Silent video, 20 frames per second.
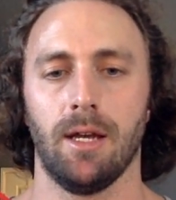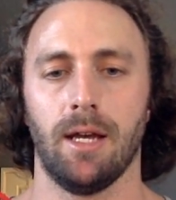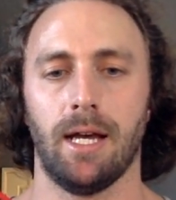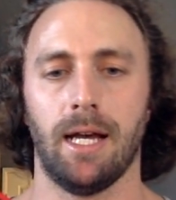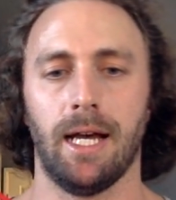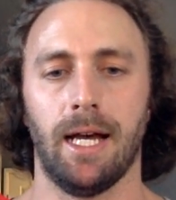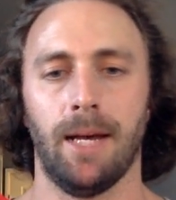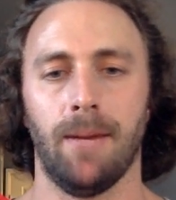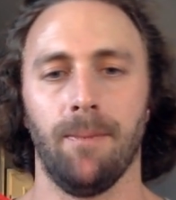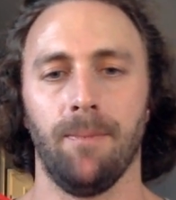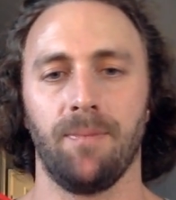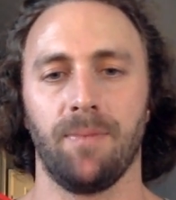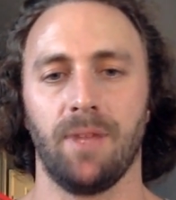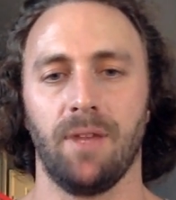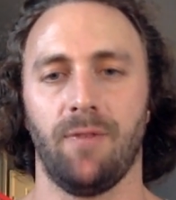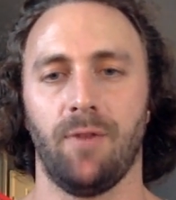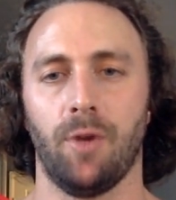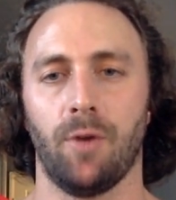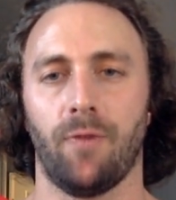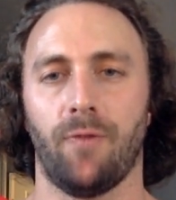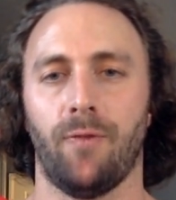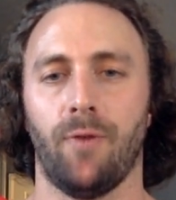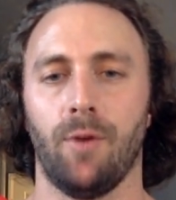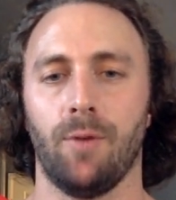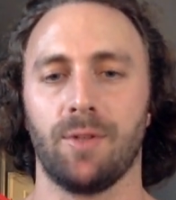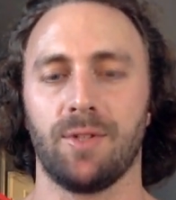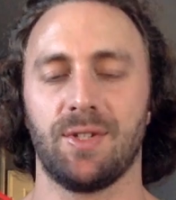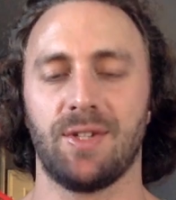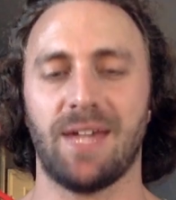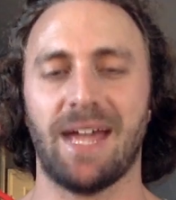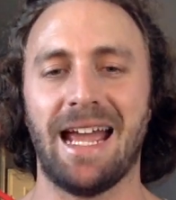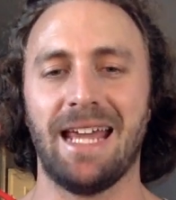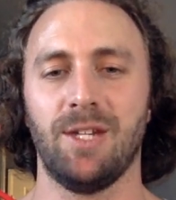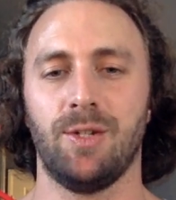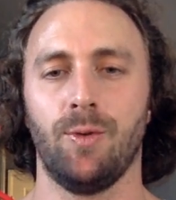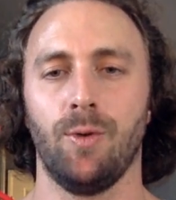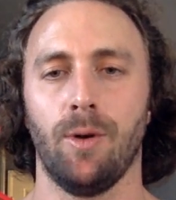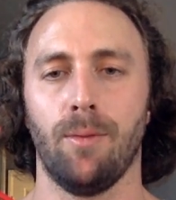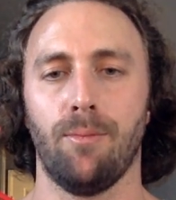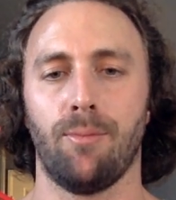Um, if your foot was
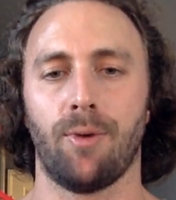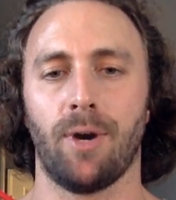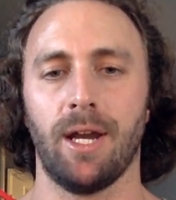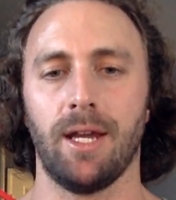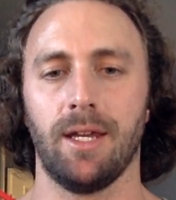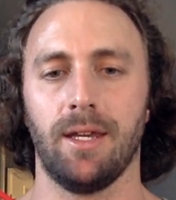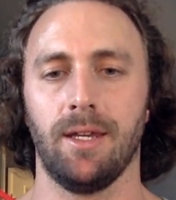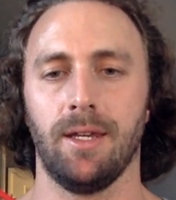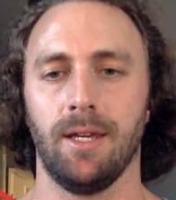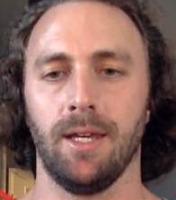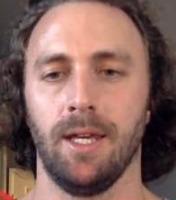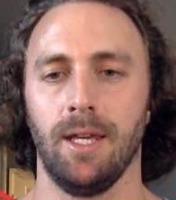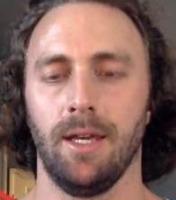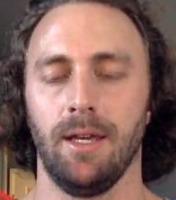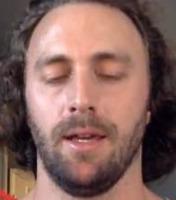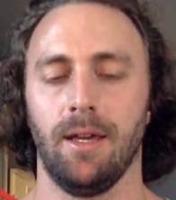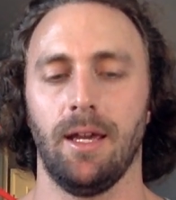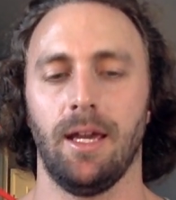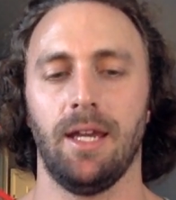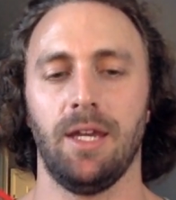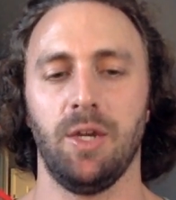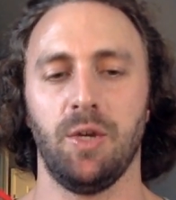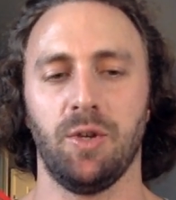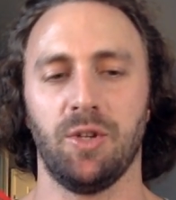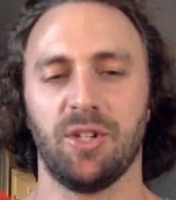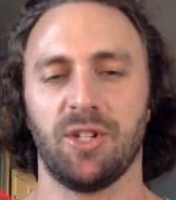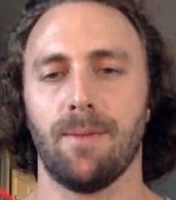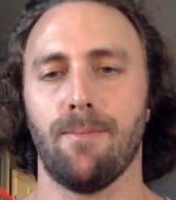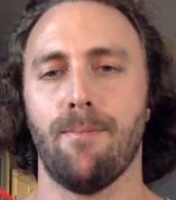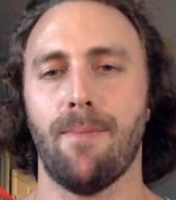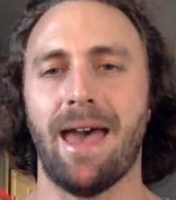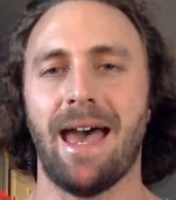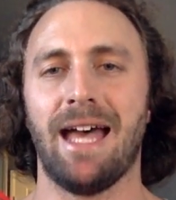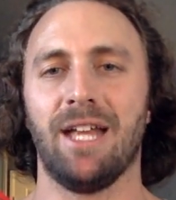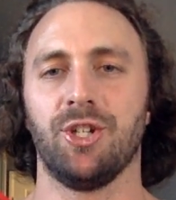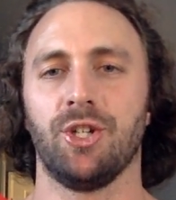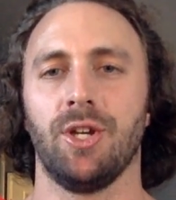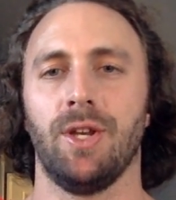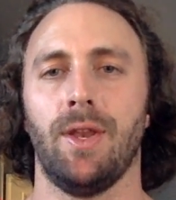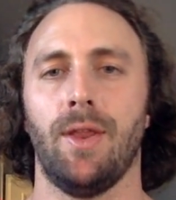tied to a brick, And you can just
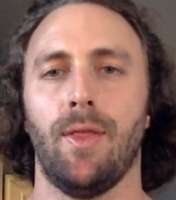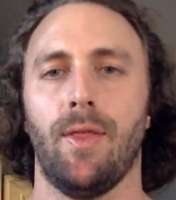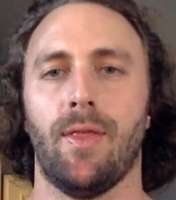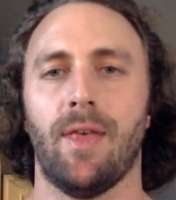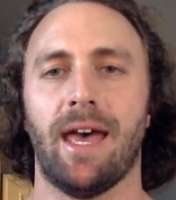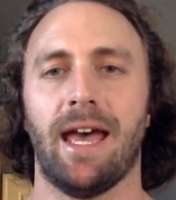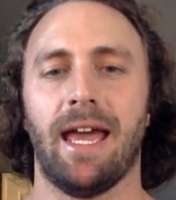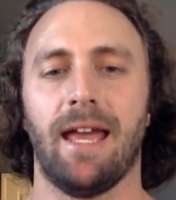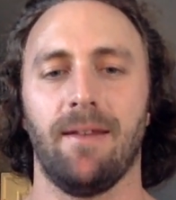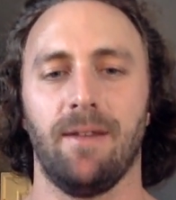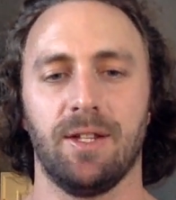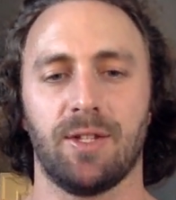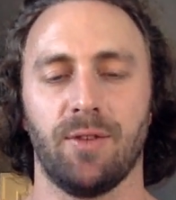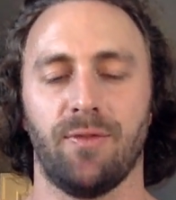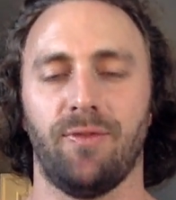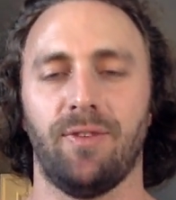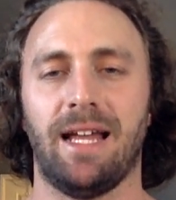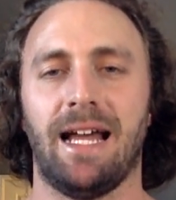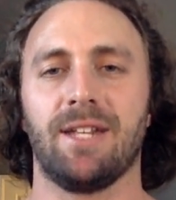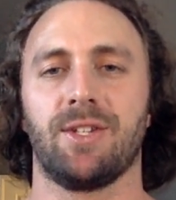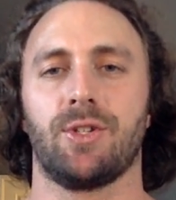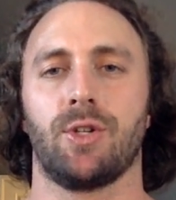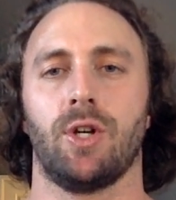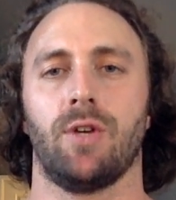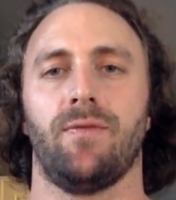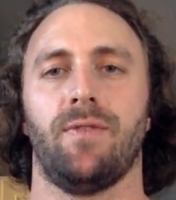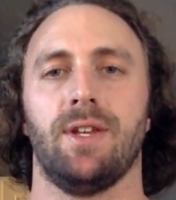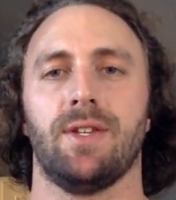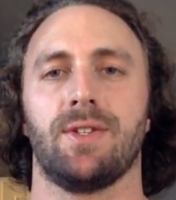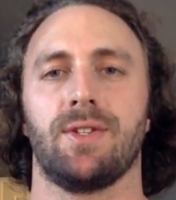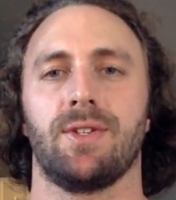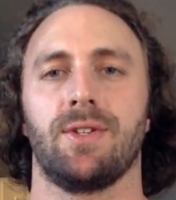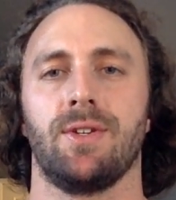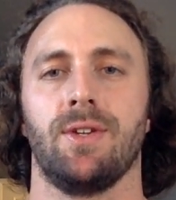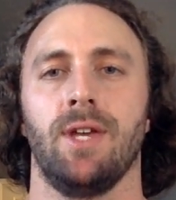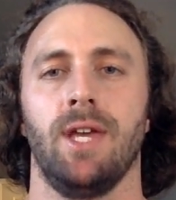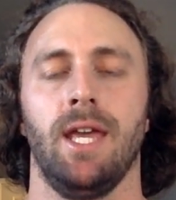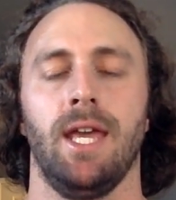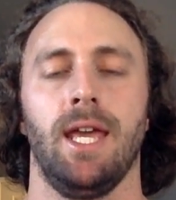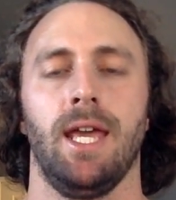imagine that it's a flat
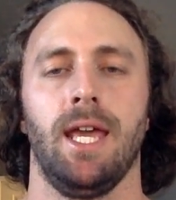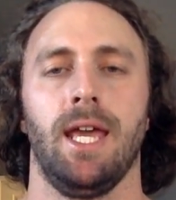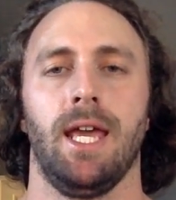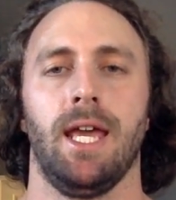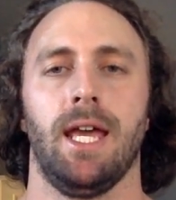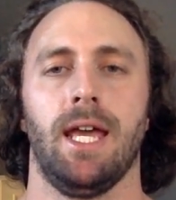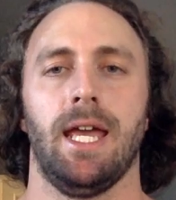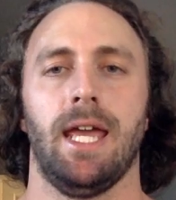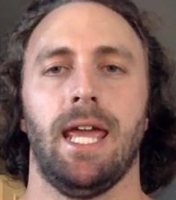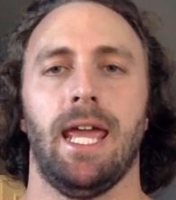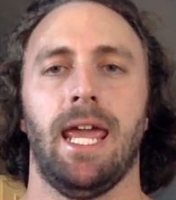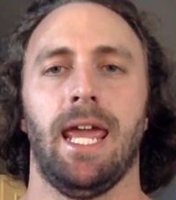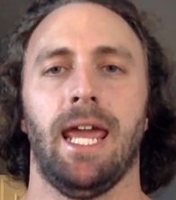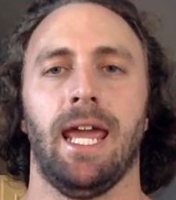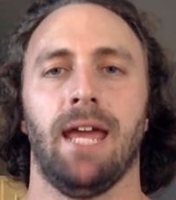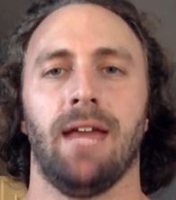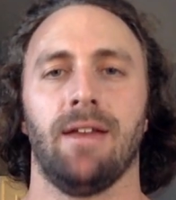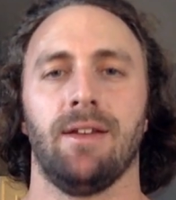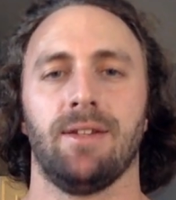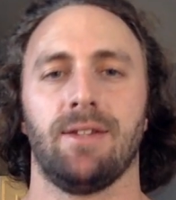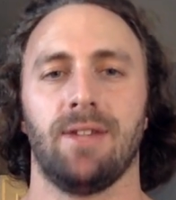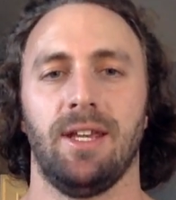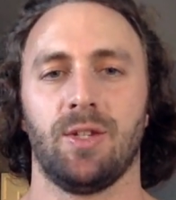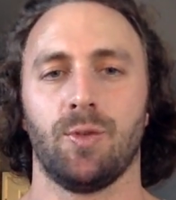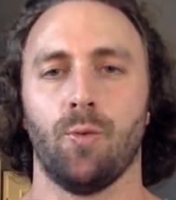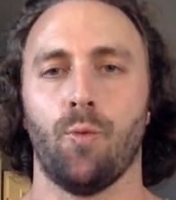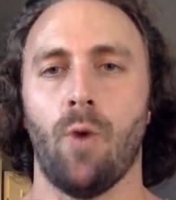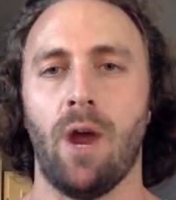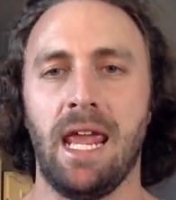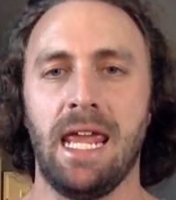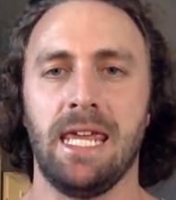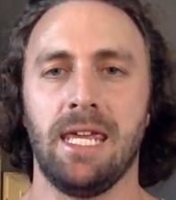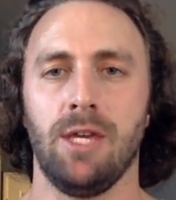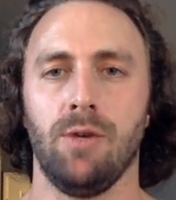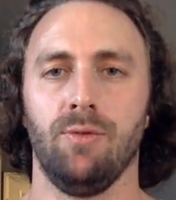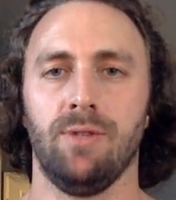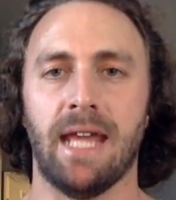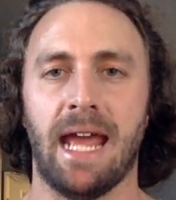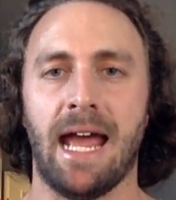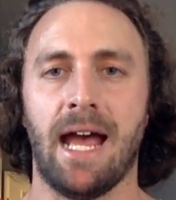surface and it's weighing
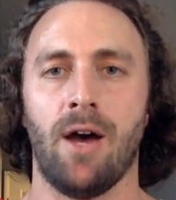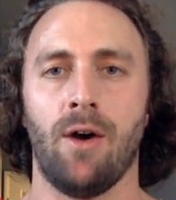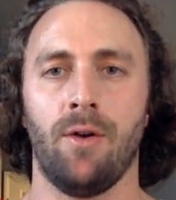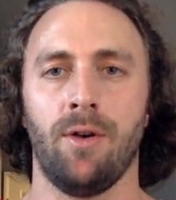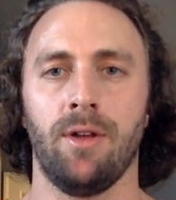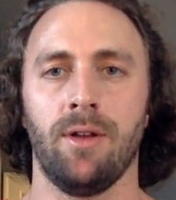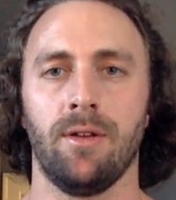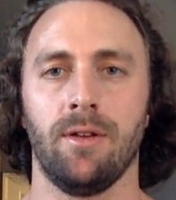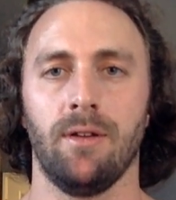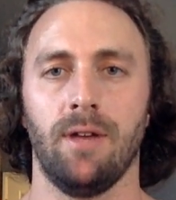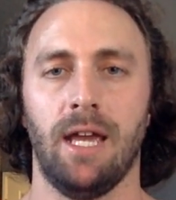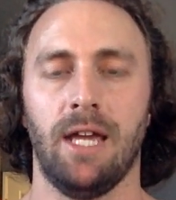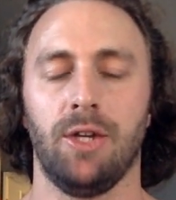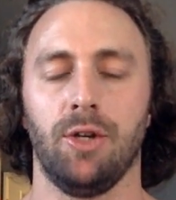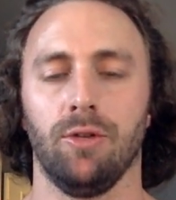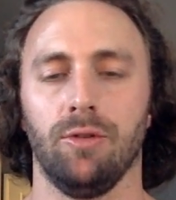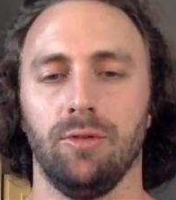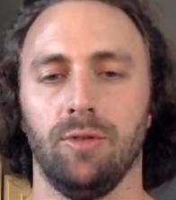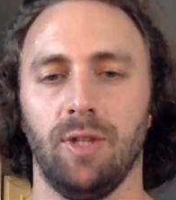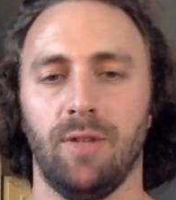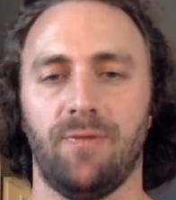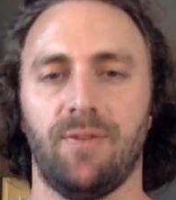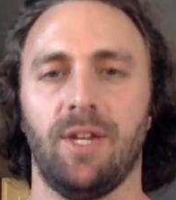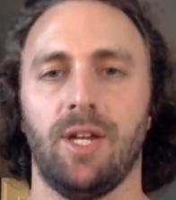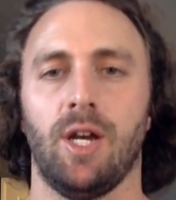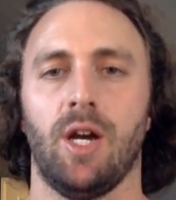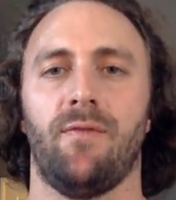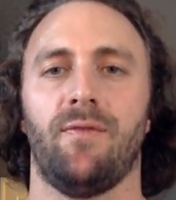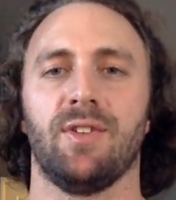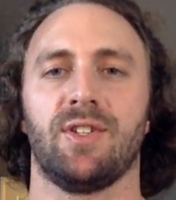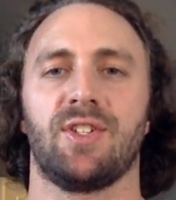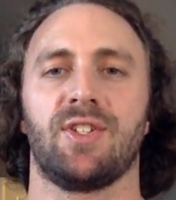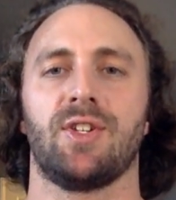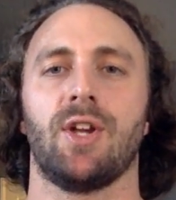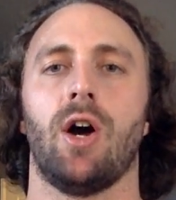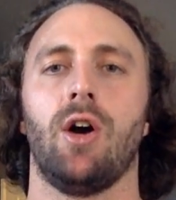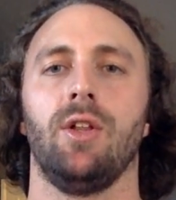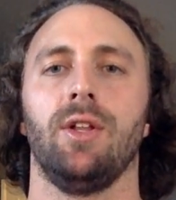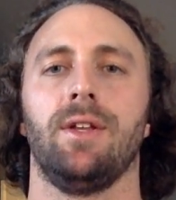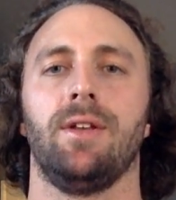you down and you're lifting off a
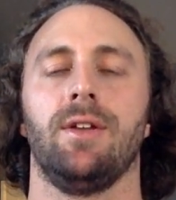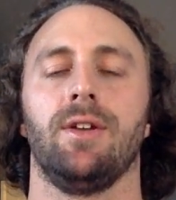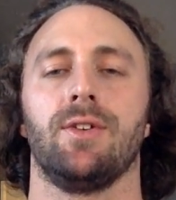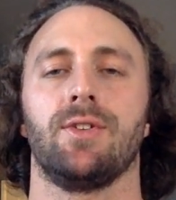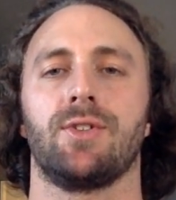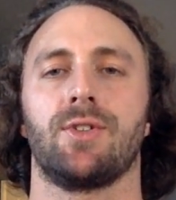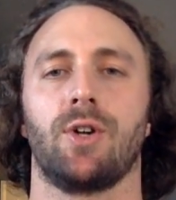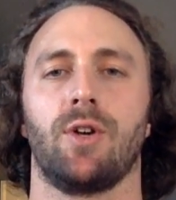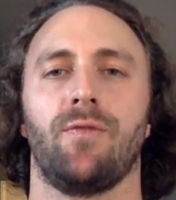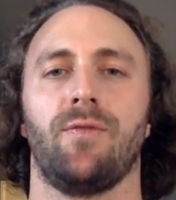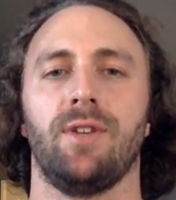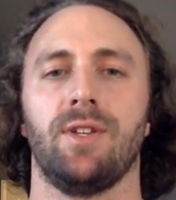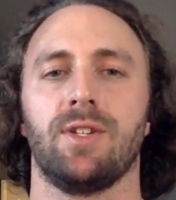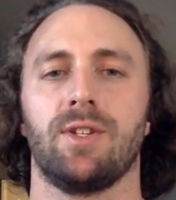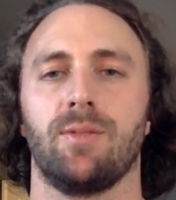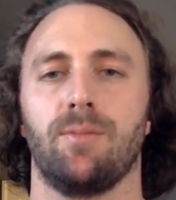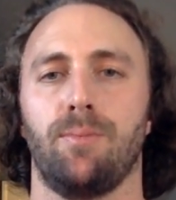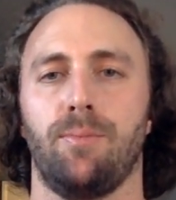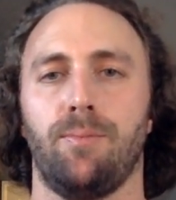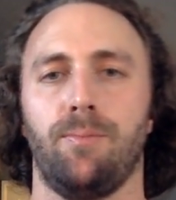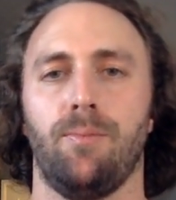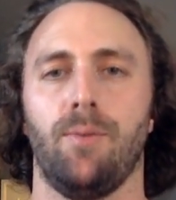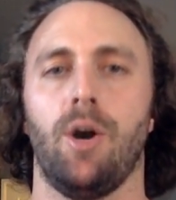solid surface.